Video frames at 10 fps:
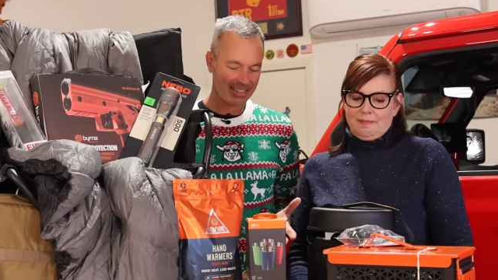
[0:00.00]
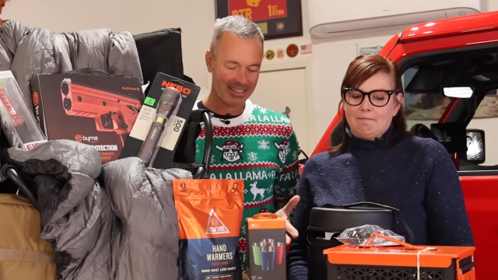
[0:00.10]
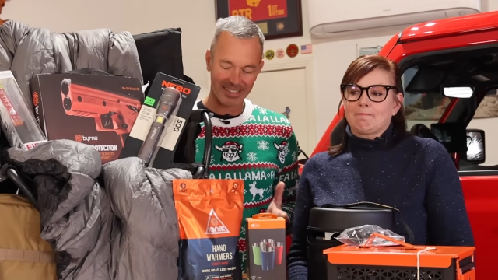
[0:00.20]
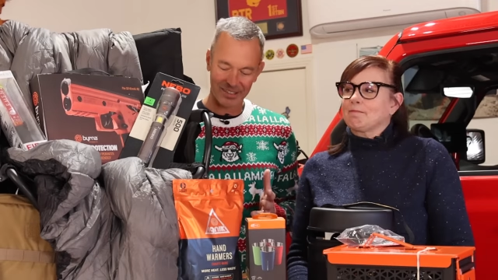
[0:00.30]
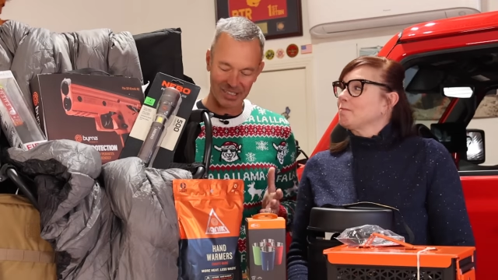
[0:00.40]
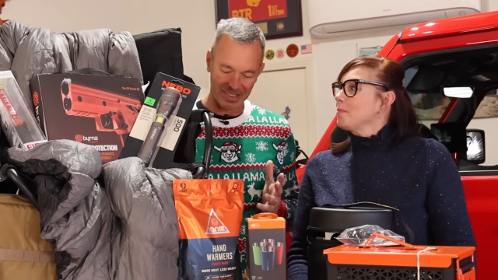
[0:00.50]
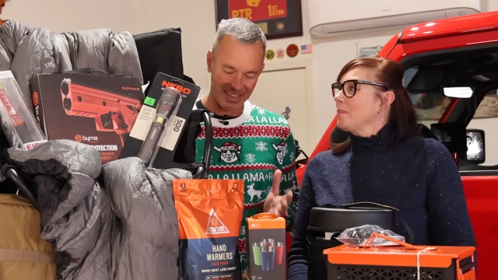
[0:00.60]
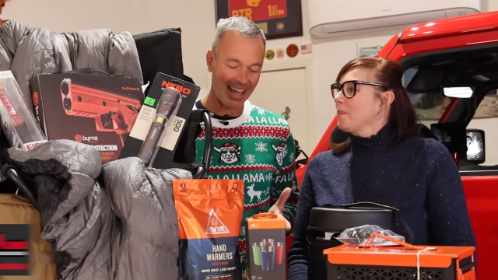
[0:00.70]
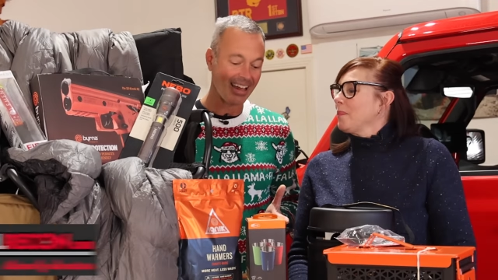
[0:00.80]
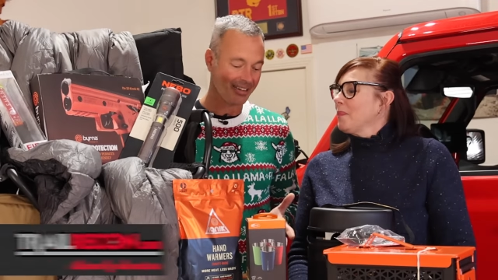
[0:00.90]
Speaker 1: I think there's a
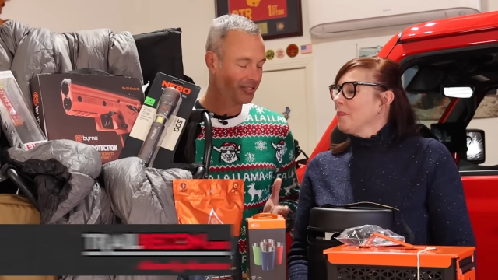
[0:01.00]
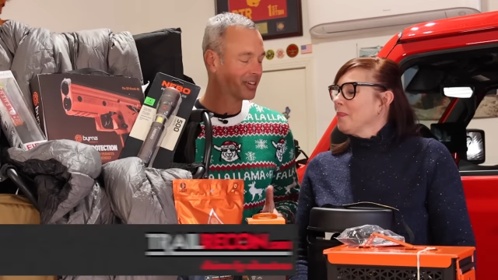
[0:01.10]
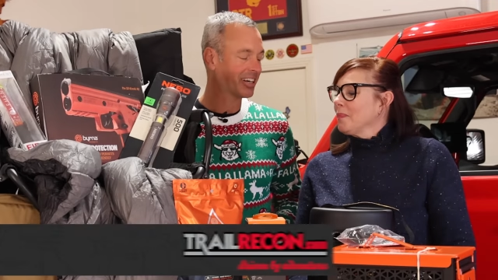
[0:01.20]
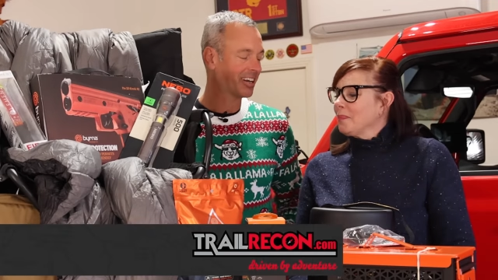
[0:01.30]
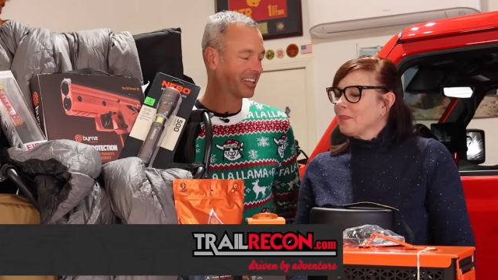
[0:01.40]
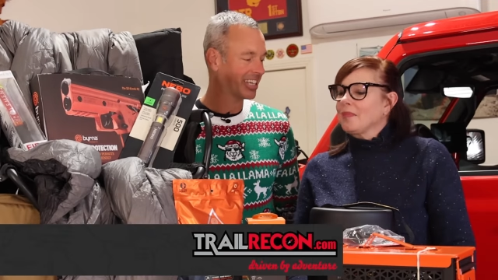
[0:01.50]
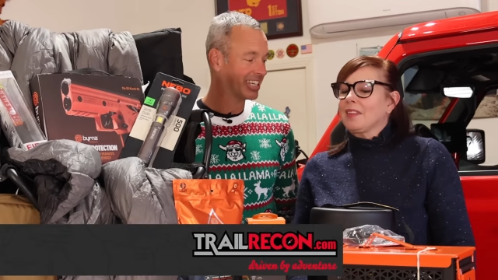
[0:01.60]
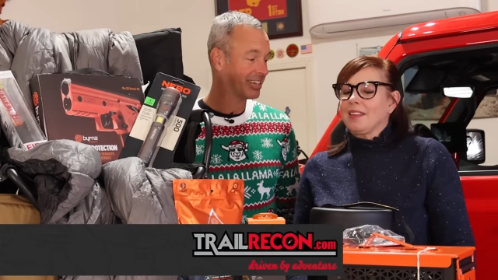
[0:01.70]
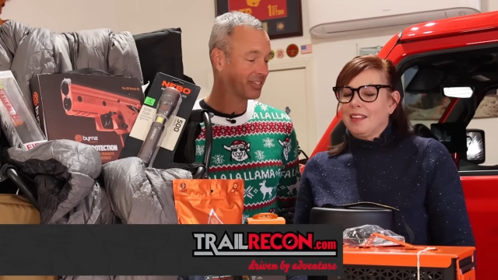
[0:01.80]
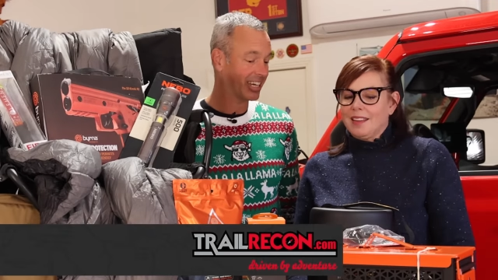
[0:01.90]
lot of great holiday
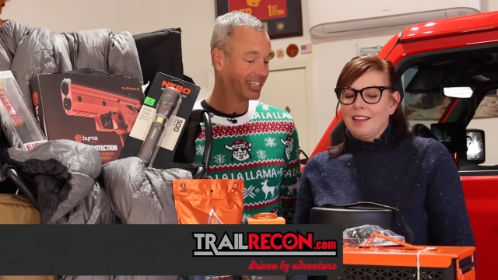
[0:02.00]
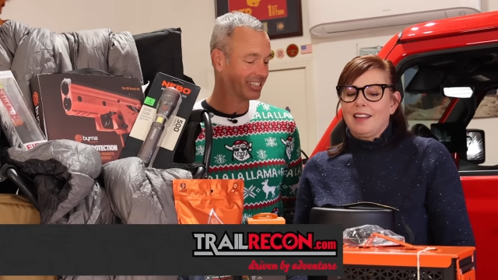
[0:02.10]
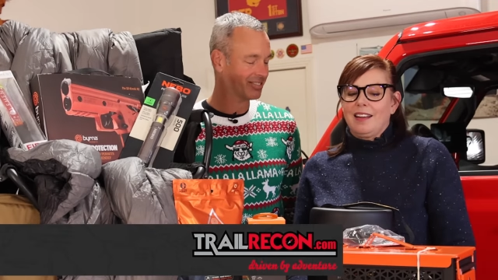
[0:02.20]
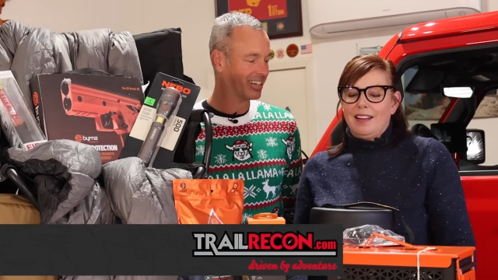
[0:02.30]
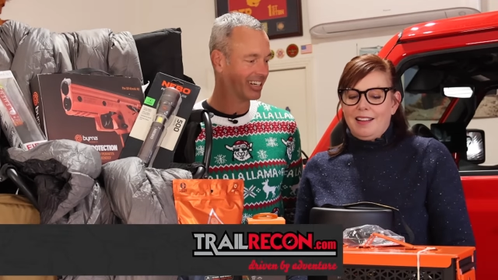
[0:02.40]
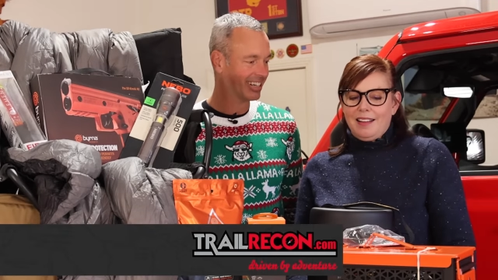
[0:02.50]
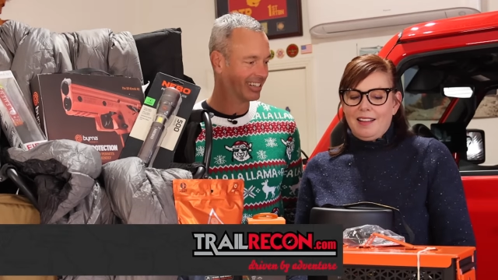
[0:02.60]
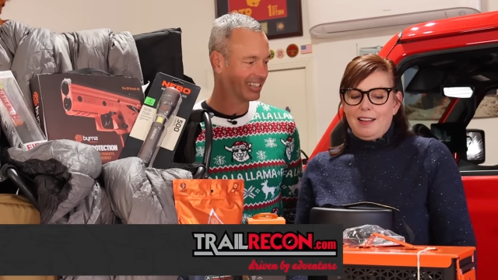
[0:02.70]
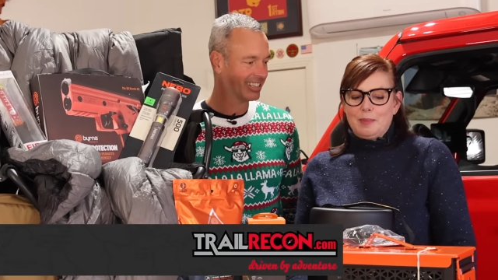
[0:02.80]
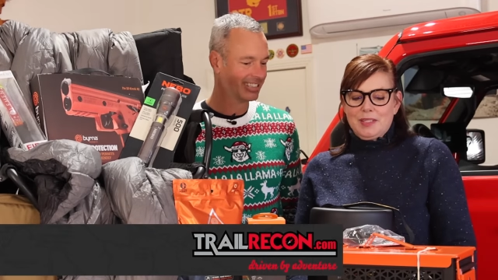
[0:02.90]
gift ideas right here.
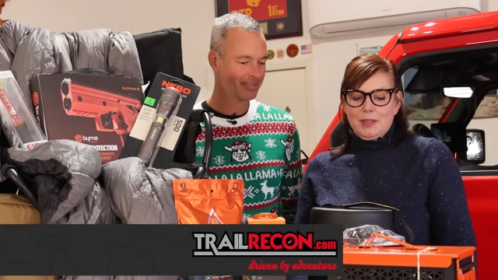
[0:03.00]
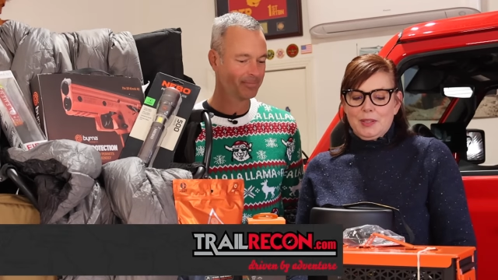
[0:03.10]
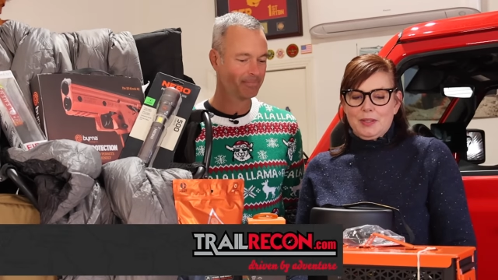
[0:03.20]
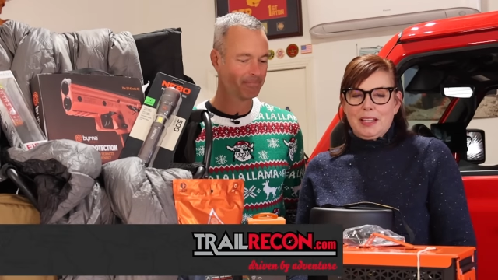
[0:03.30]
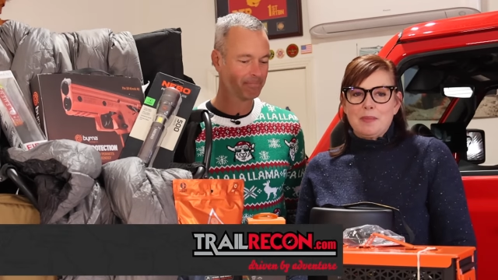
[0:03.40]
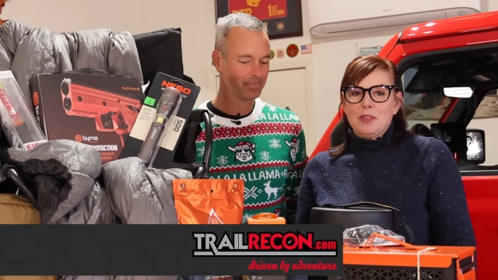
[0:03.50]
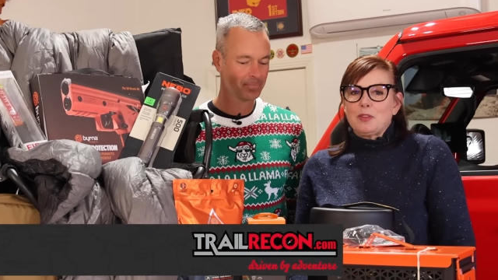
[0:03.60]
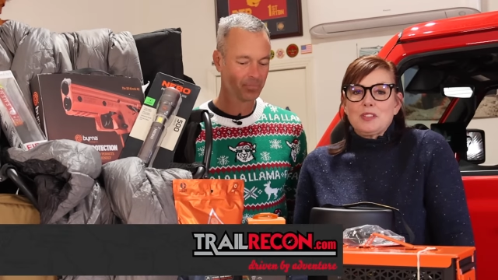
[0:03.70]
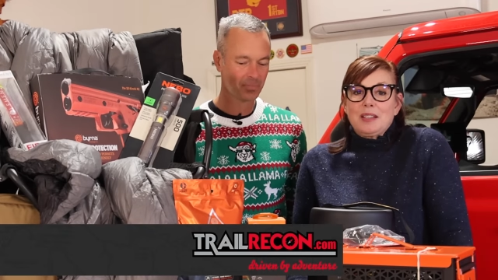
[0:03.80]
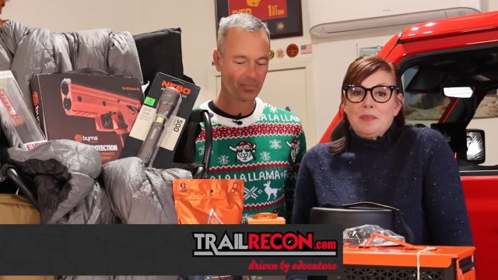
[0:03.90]
Speaker 2: Absolutely. I mean,
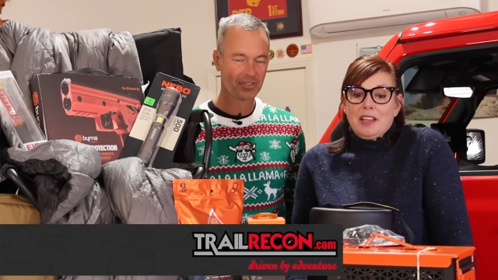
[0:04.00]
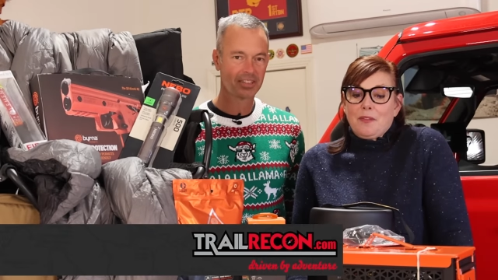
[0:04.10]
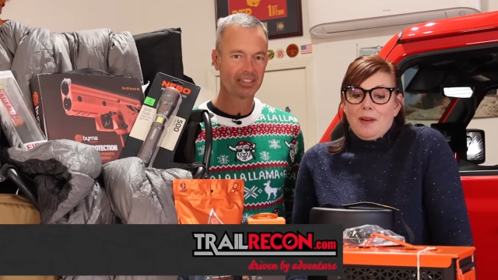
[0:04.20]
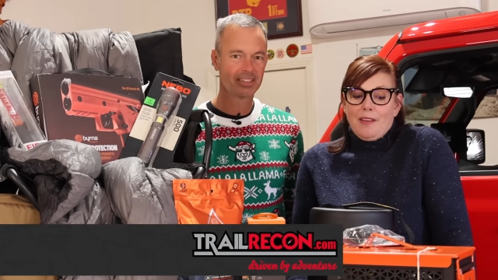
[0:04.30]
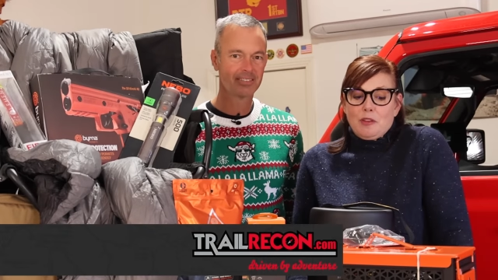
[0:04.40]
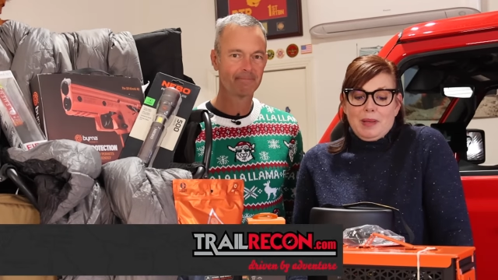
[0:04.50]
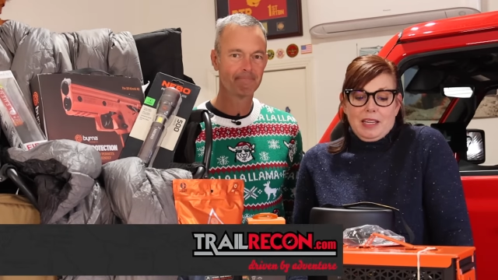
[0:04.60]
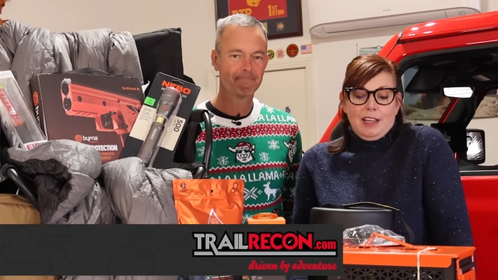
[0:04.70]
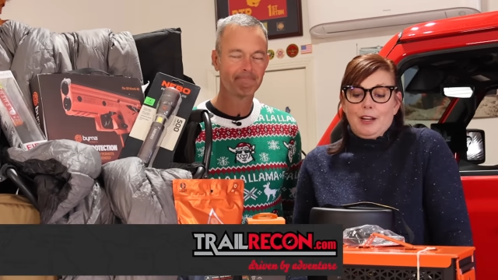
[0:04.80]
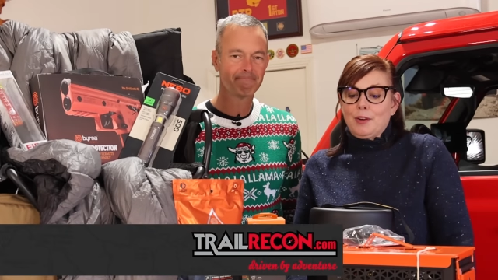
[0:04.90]
there's something for everybody
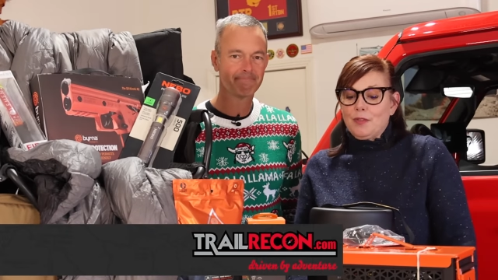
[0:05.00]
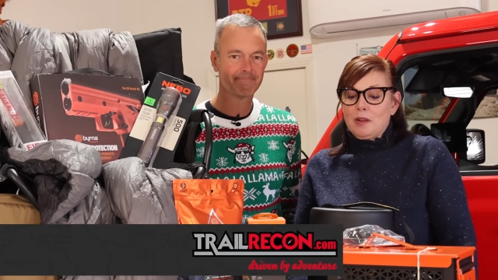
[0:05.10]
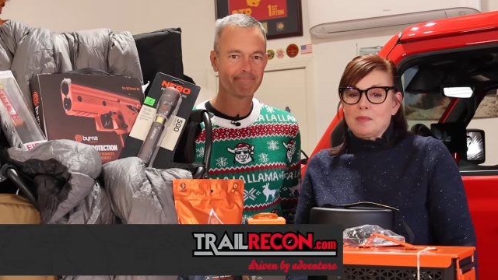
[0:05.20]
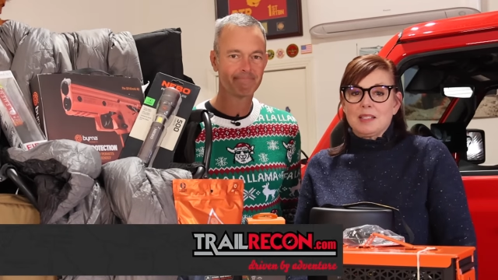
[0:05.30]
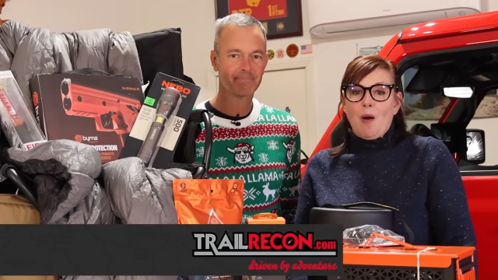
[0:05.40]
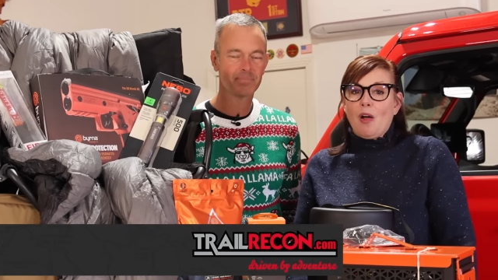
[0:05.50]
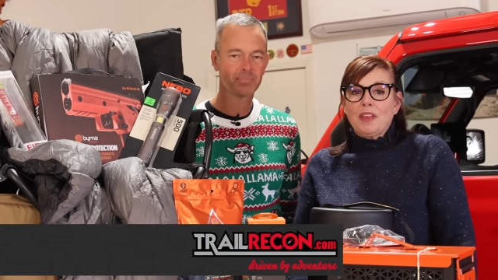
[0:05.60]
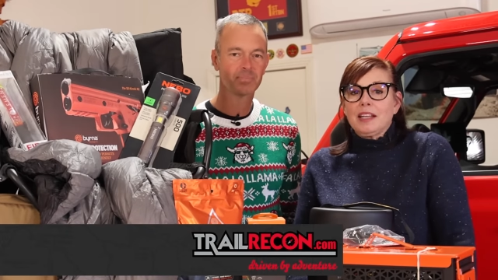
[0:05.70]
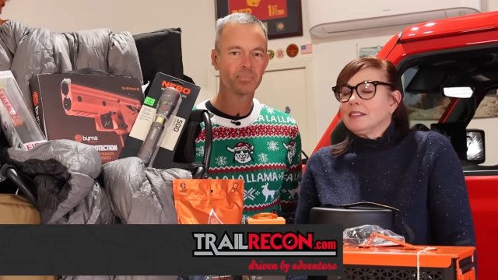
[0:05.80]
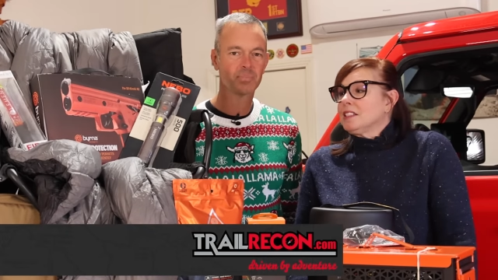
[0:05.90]
here from small
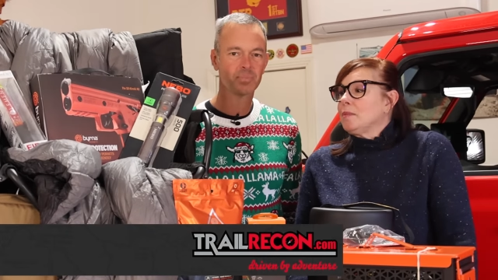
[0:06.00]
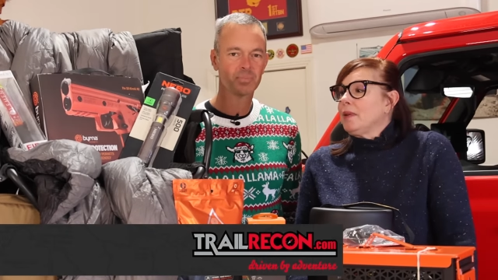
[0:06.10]
things to